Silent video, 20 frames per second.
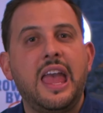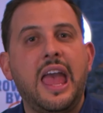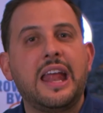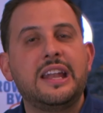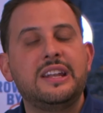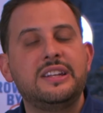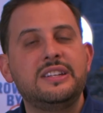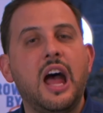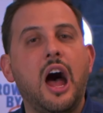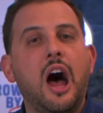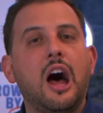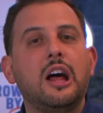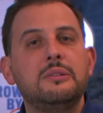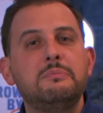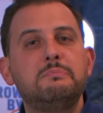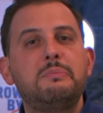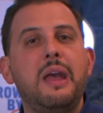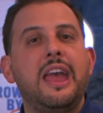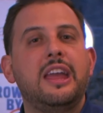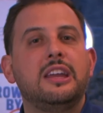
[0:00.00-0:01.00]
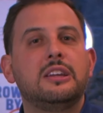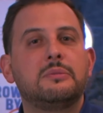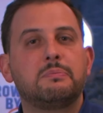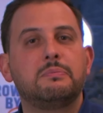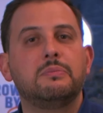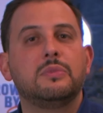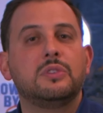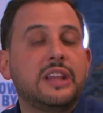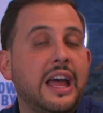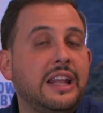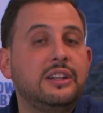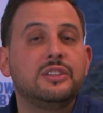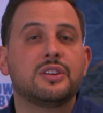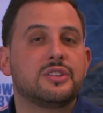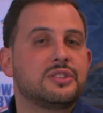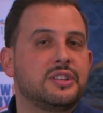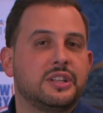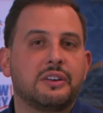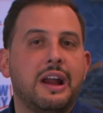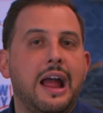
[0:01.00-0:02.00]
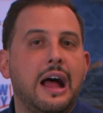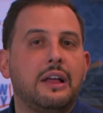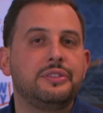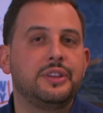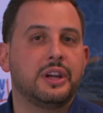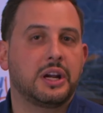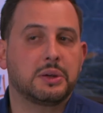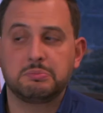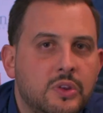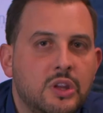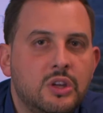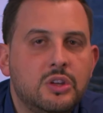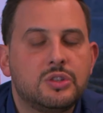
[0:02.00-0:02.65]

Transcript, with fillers: and non-bank lenders that are out there.